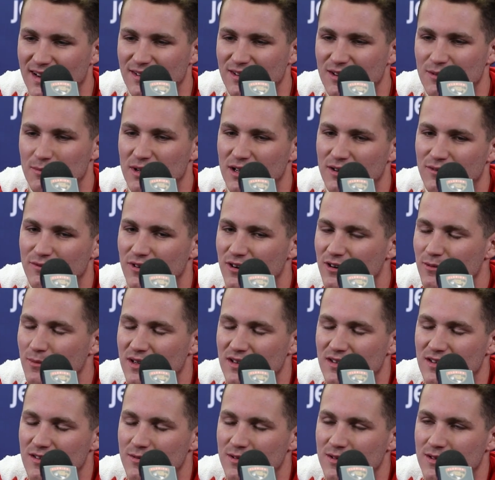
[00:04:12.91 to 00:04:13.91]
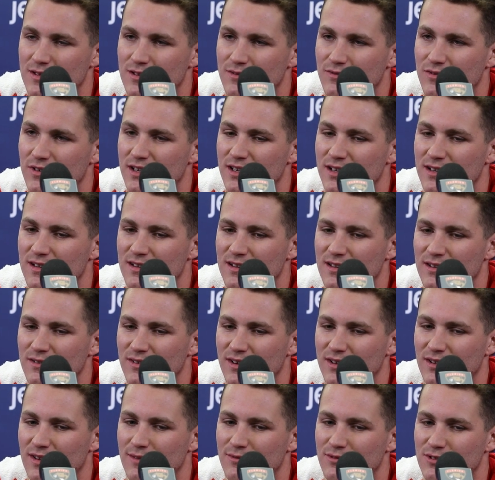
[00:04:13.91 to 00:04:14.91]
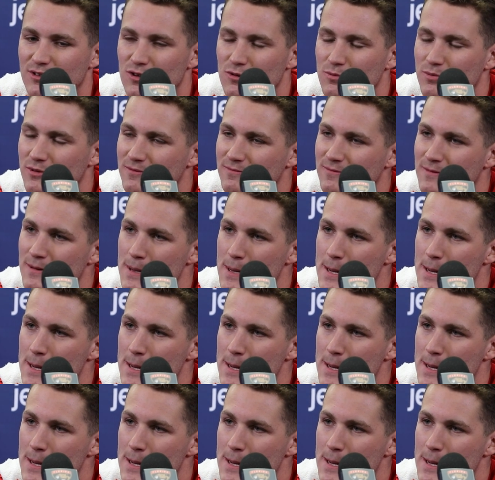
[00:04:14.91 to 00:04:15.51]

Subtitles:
It'd be unfair to my teammates if I left it open.